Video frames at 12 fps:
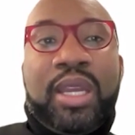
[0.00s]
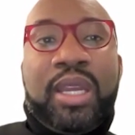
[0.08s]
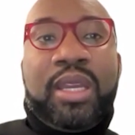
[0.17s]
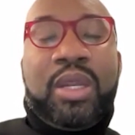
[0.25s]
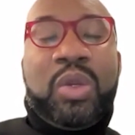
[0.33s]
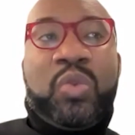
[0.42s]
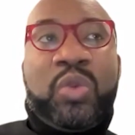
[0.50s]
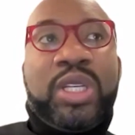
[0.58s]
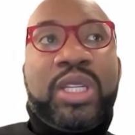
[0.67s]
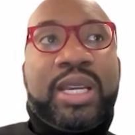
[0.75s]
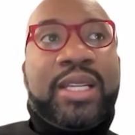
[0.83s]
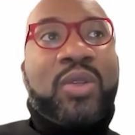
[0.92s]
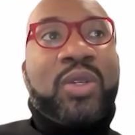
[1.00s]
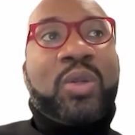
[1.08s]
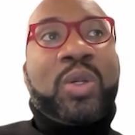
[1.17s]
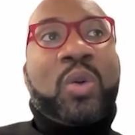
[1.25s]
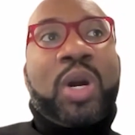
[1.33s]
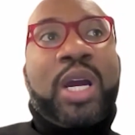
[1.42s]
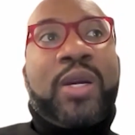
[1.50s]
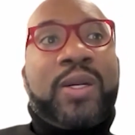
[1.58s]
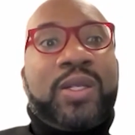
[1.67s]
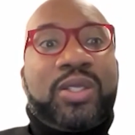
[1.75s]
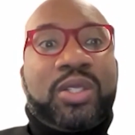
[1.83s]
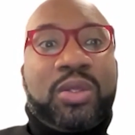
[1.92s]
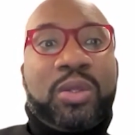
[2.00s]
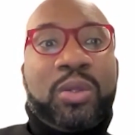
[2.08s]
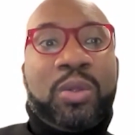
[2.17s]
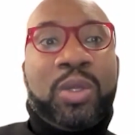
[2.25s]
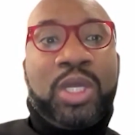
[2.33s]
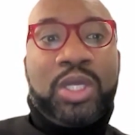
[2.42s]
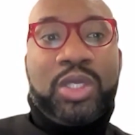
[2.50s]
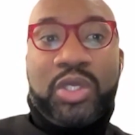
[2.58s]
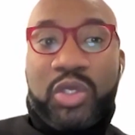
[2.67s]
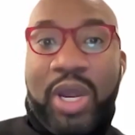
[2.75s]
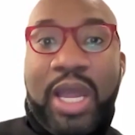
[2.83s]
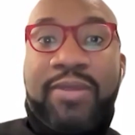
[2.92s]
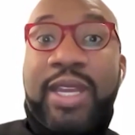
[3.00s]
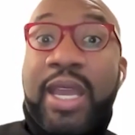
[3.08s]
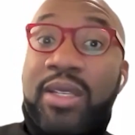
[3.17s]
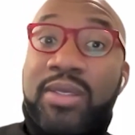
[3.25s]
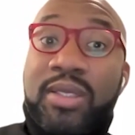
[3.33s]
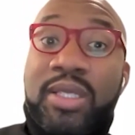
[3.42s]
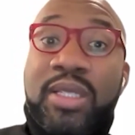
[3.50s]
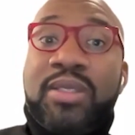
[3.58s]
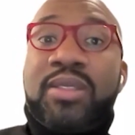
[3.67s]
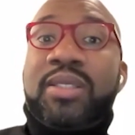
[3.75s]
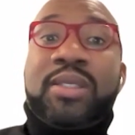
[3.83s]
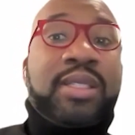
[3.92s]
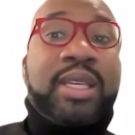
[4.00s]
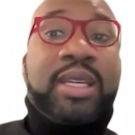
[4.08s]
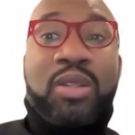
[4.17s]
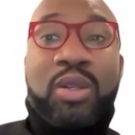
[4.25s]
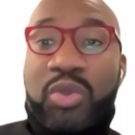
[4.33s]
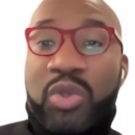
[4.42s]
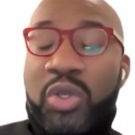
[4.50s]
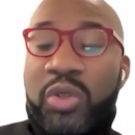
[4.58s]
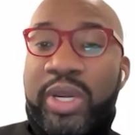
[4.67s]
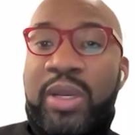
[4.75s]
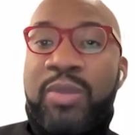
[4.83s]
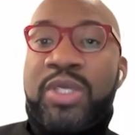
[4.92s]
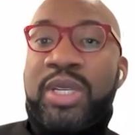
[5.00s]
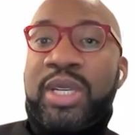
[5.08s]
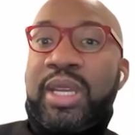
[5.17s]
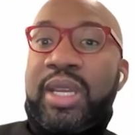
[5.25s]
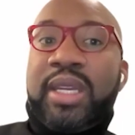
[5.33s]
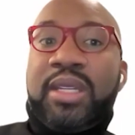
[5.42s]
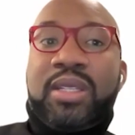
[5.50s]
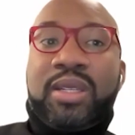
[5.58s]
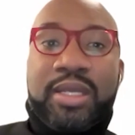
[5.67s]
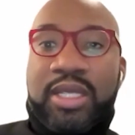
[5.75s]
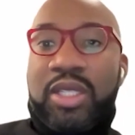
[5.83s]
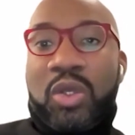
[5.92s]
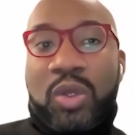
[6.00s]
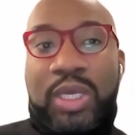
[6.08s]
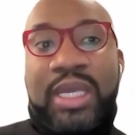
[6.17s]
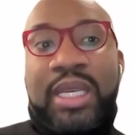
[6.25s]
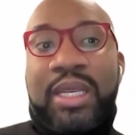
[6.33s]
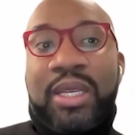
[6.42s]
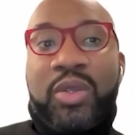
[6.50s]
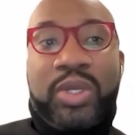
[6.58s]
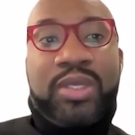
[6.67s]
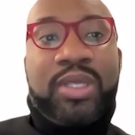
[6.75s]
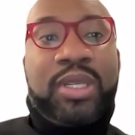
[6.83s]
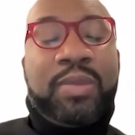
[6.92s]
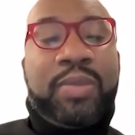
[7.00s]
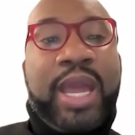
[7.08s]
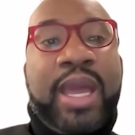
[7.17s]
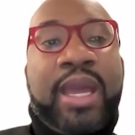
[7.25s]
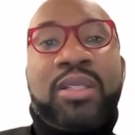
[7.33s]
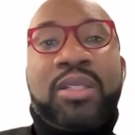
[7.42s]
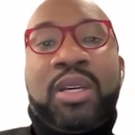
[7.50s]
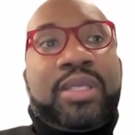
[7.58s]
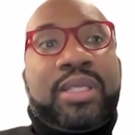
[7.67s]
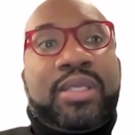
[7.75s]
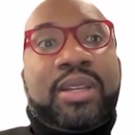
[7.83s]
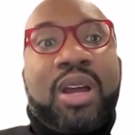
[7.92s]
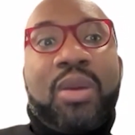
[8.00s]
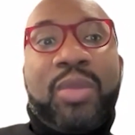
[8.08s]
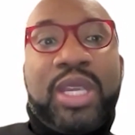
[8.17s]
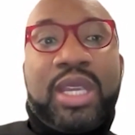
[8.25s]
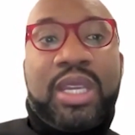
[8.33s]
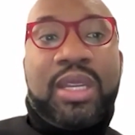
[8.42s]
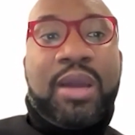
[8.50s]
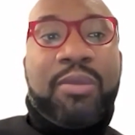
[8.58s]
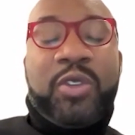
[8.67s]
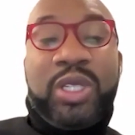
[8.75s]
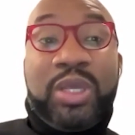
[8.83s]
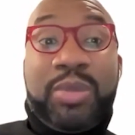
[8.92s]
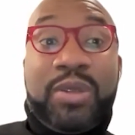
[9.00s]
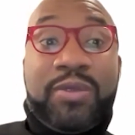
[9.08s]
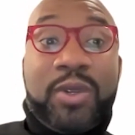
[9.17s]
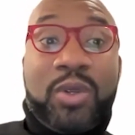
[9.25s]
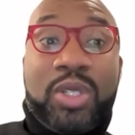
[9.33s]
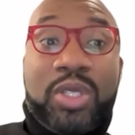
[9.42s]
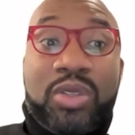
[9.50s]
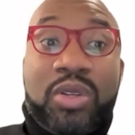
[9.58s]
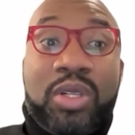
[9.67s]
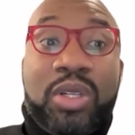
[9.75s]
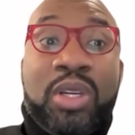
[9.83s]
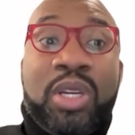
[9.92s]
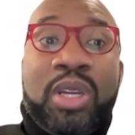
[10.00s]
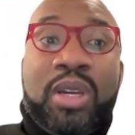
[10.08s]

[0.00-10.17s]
And really that's going to require us to drive excellence, to scale the programs, and to continually increase the impact. Since coming in, I've really been focused on